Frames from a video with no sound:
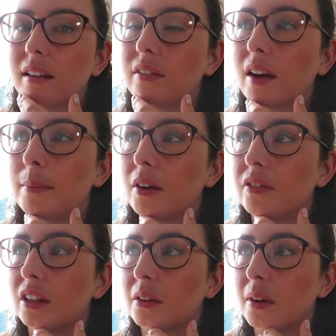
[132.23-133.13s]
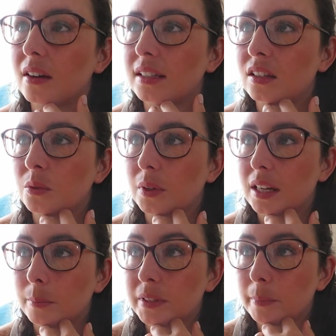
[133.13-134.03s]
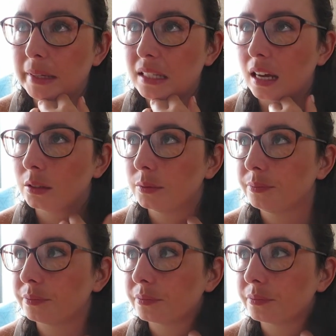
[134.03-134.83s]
if I'm not feeling well, because I don't want him to miss out.